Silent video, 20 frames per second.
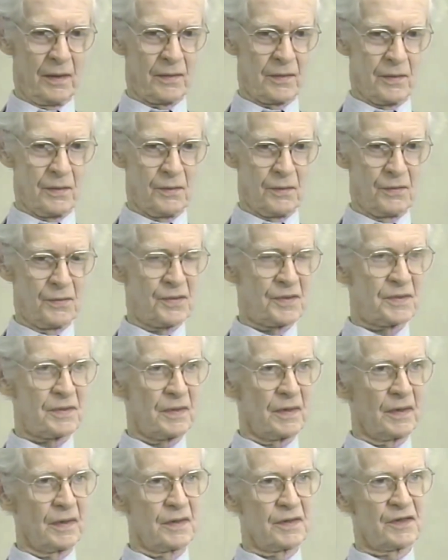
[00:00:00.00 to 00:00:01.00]
Those
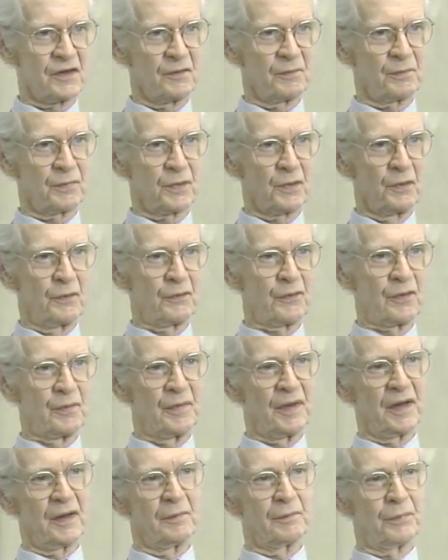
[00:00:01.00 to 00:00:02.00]
things have proved to
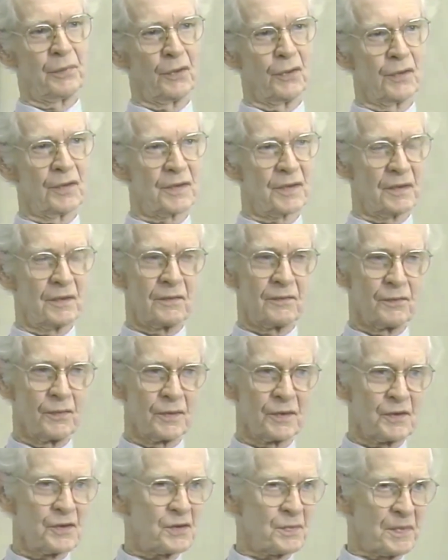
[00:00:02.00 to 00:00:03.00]
be important
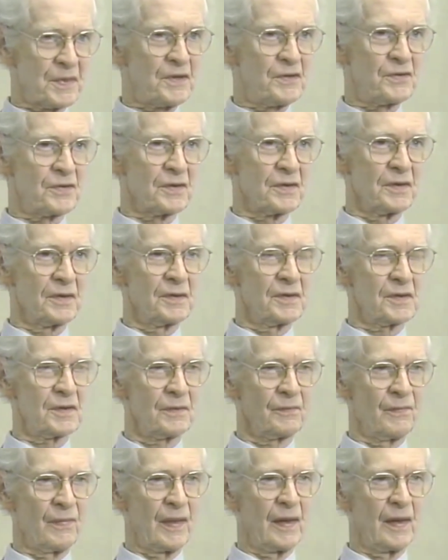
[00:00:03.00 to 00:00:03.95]
for the species